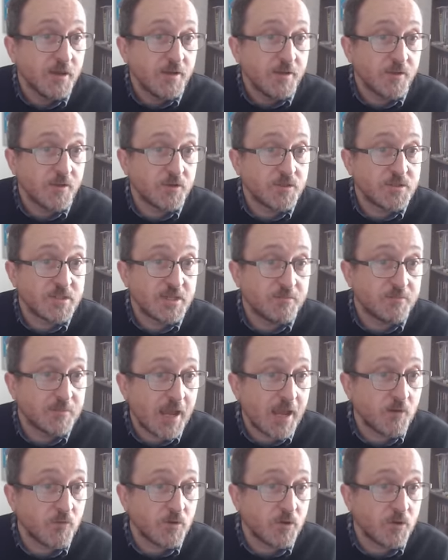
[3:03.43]
They're a good team
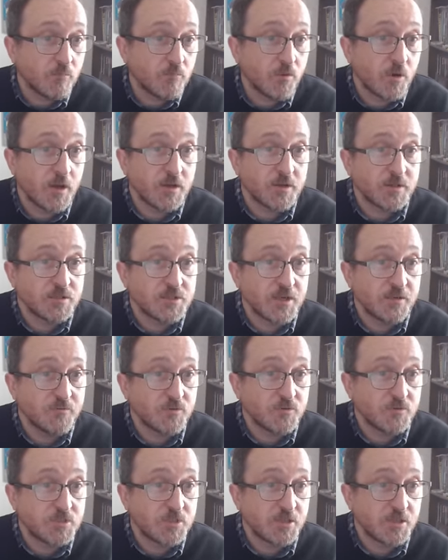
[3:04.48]
now. They've got Brighton and
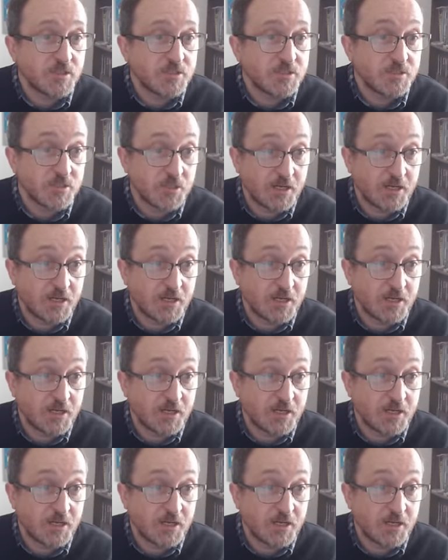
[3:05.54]
Sheffield United.